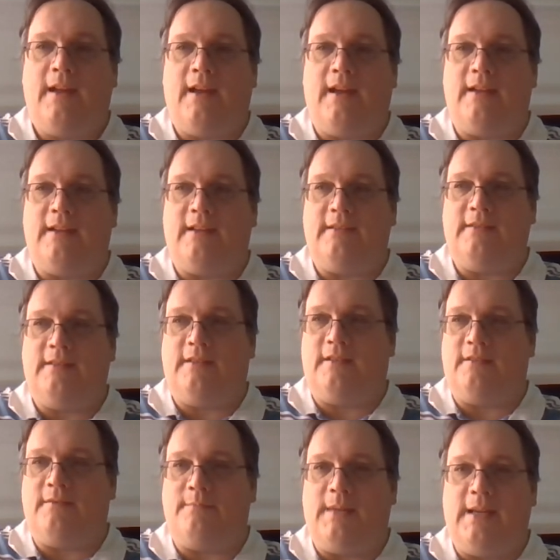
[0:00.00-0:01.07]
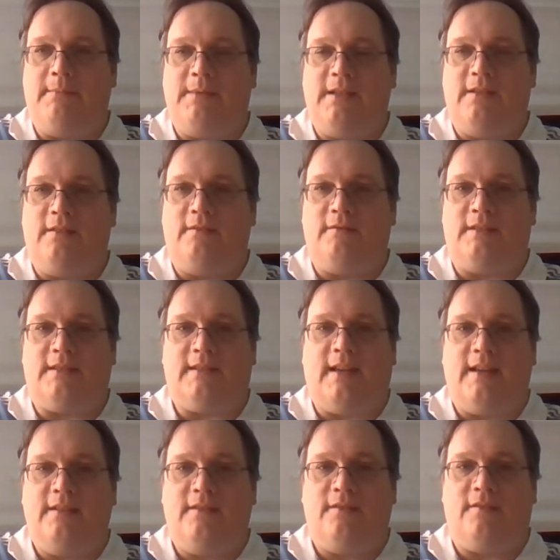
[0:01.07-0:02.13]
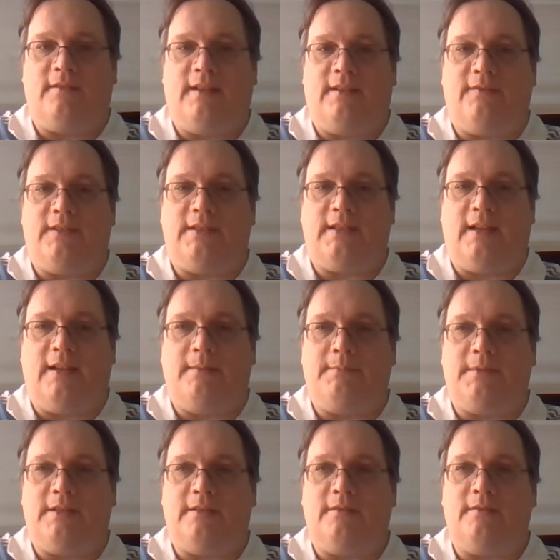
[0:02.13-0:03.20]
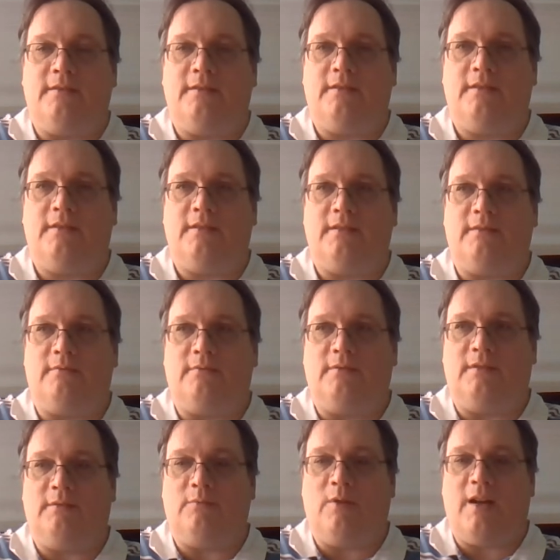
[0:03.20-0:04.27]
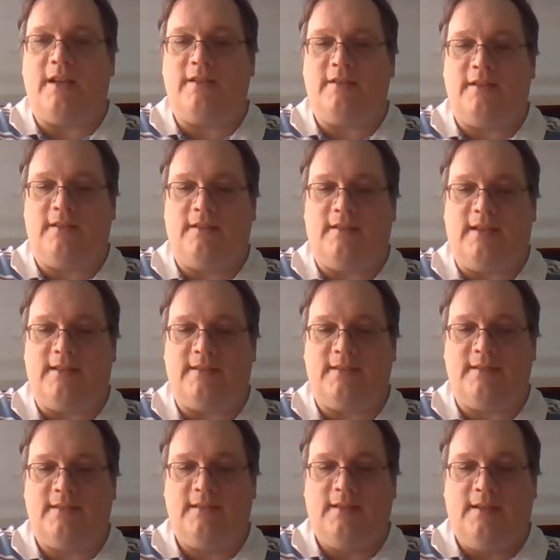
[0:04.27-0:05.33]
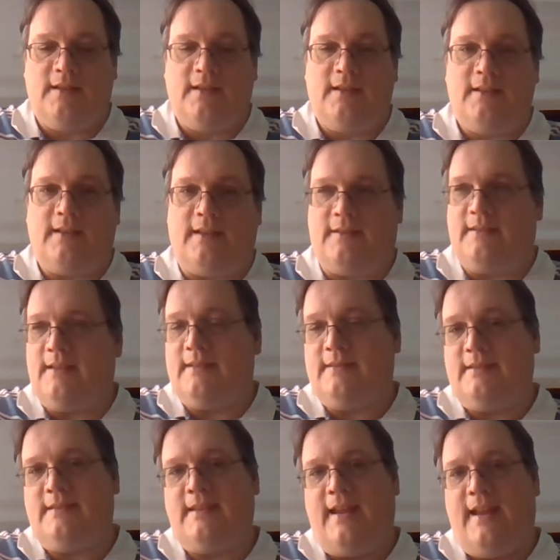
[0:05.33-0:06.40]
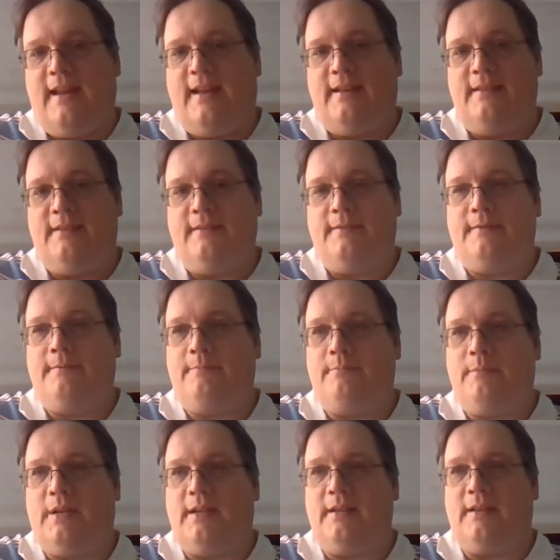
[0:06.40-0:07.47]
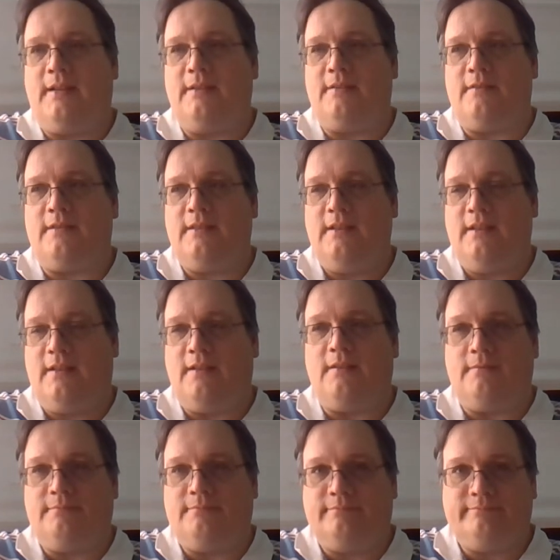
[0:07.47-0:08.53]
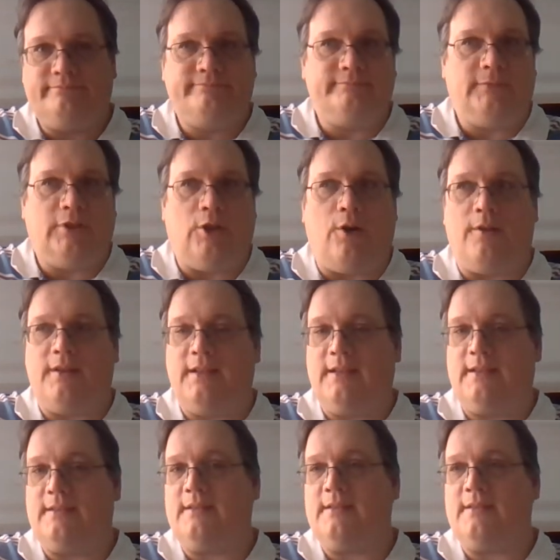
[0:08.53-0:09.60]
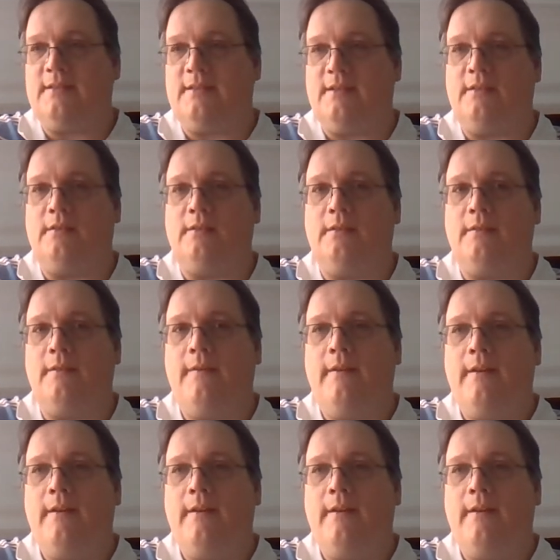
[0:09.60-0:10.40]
Maybe you decide you don't have the time to watch it. That's sad, but all things considered.